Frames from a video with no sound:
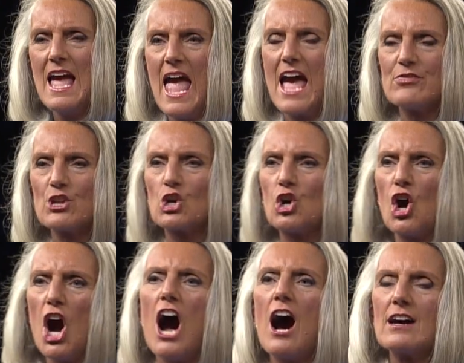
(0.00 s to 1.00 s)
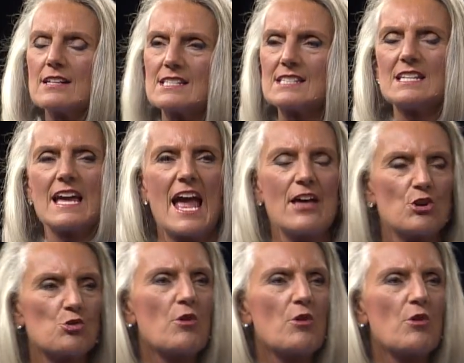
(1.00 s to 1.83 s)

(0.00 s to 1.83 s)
And the cross and the